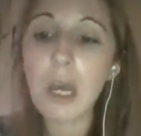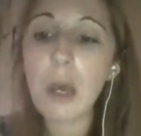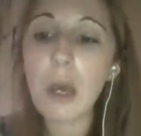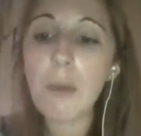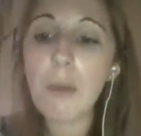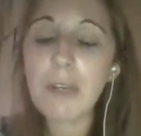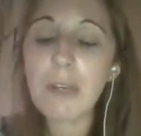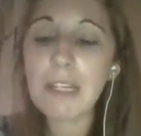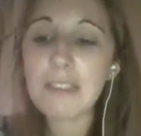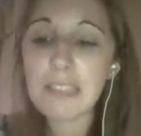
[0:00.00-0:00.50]

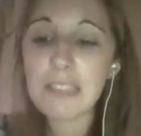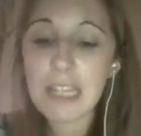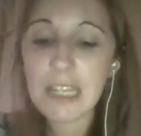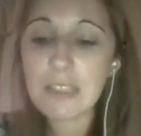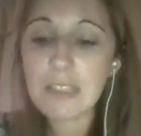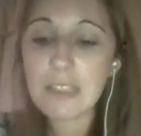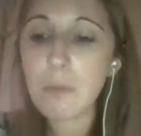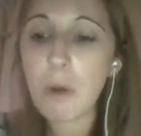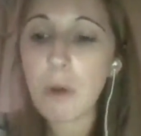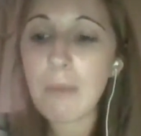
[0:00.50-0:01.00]
But
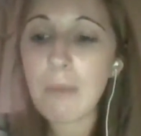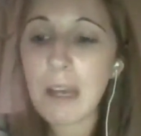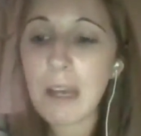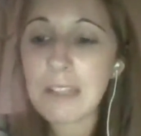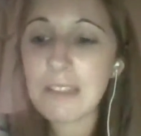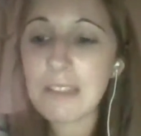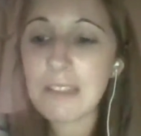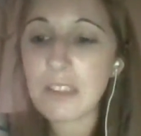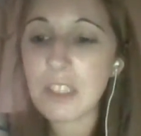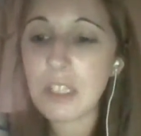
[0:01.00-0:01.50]
it's what
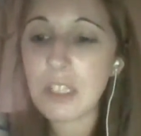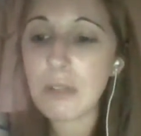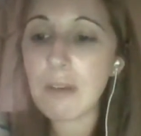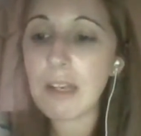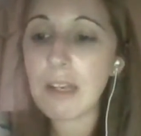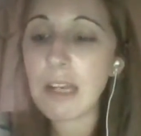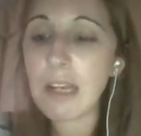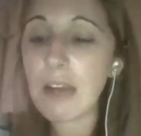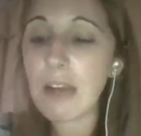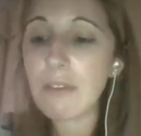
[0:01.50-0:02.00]
matters to
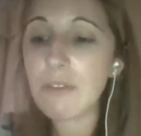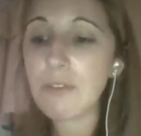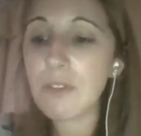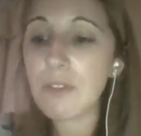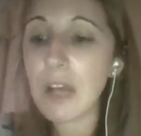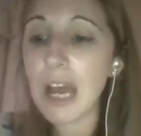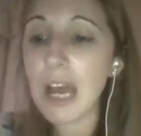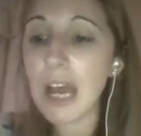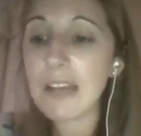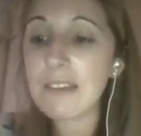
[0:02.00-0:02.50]
you.
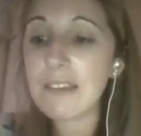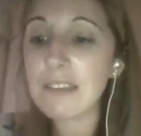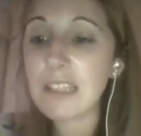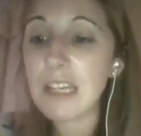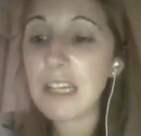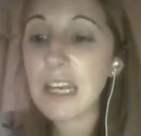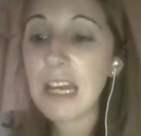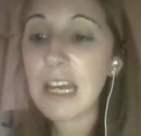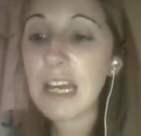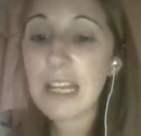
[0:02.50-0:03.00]
And
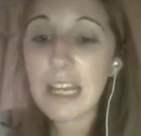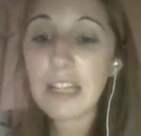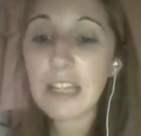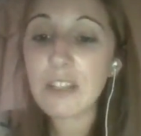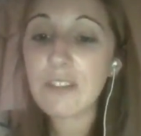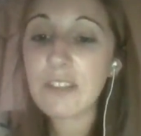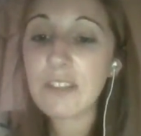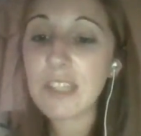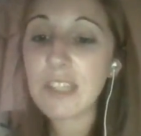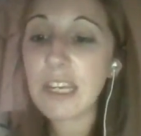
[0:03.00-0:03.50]
like you
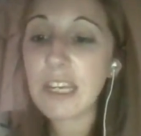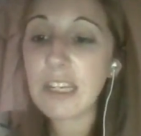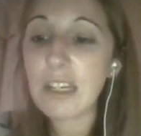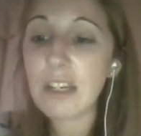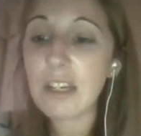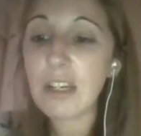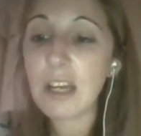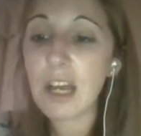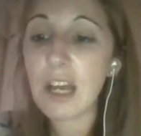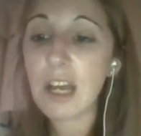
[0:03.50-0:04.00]
say,
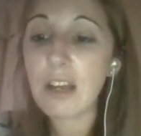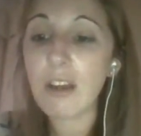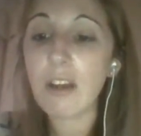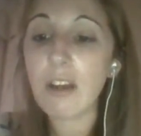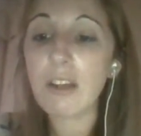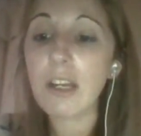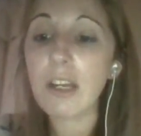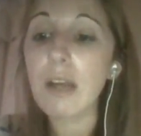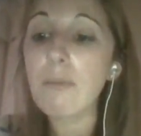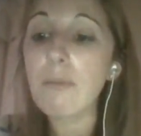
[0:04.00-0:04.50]

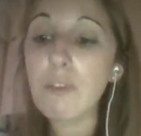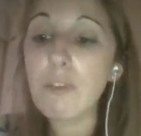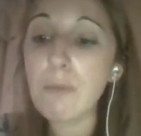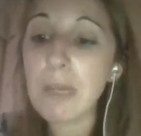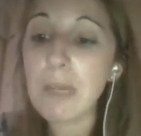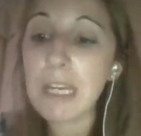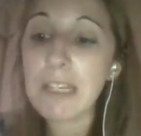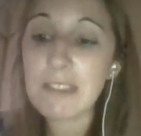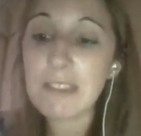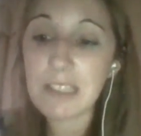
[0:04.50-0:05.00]
Alannah, like for
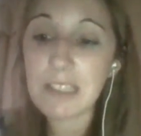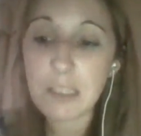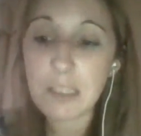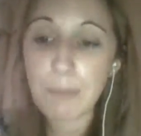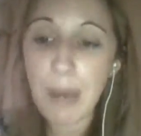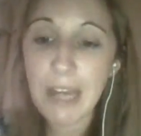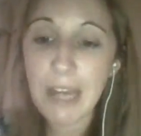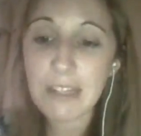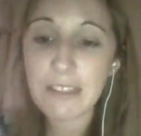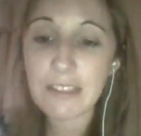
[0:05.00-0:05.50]
me, it's
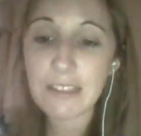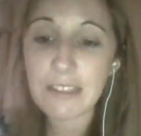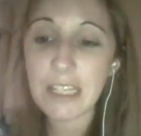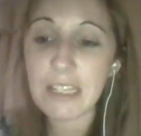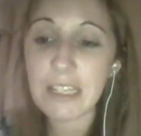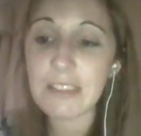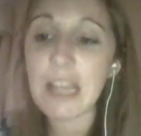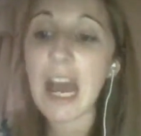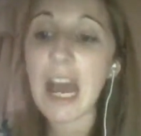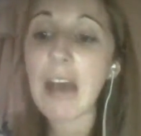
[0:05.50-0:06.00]
independency.
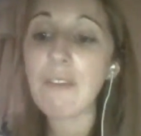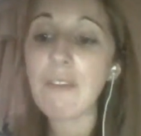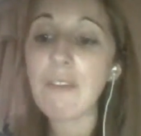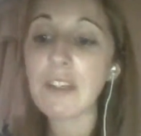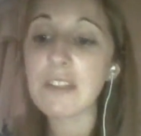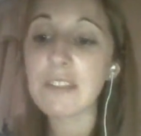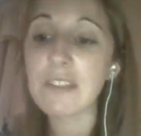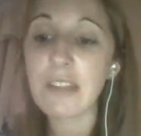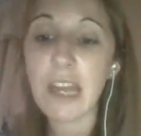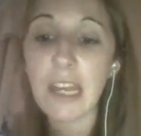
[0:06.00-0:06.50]
It's having a
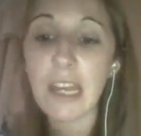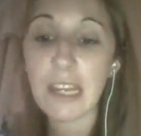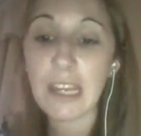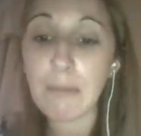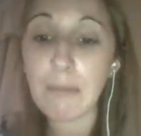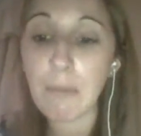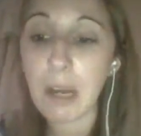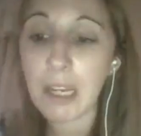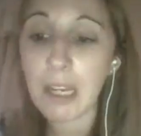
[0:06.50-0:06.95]
say in my